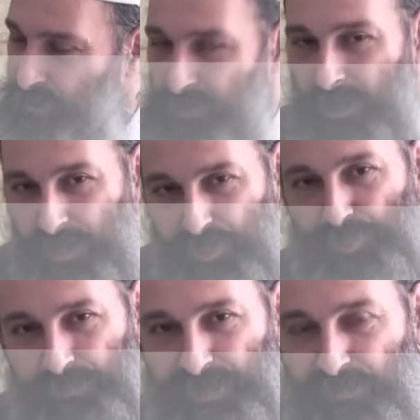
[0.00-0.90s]
the Malchut, is
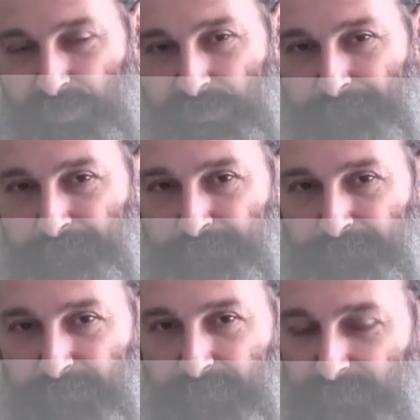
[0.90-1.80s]
you do mitzvot.
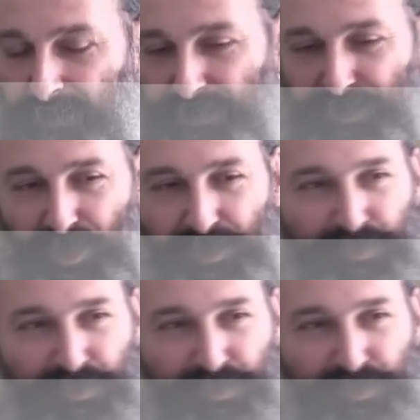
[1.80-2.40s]
There's no